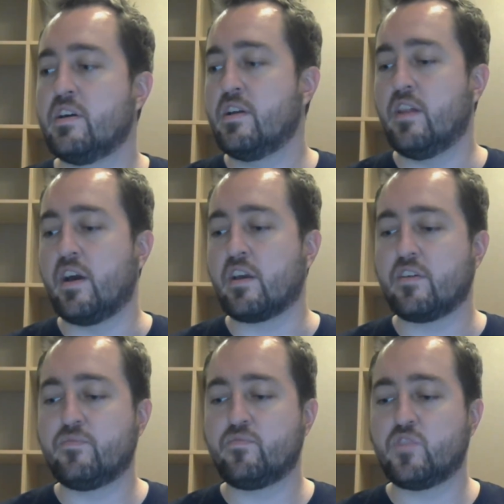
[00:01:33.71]
Like
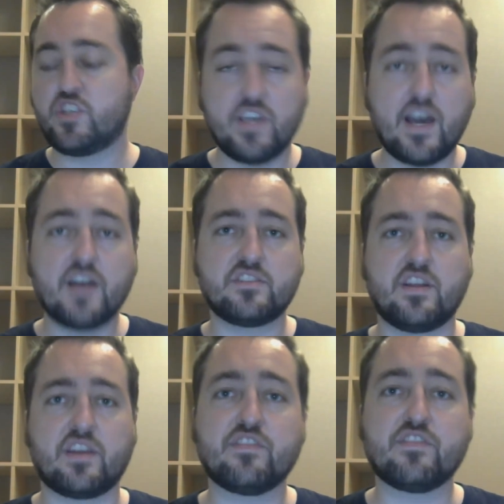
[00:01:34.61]
she has to
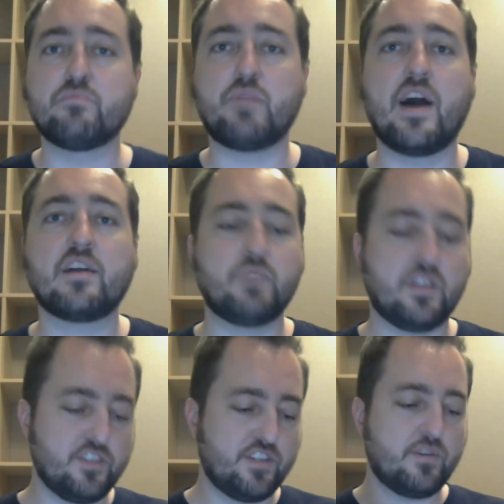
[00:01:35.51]
like flirt back because
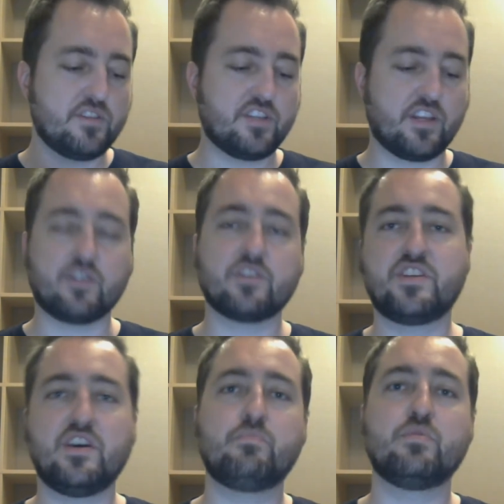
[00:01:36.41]
she wants to get a good tip and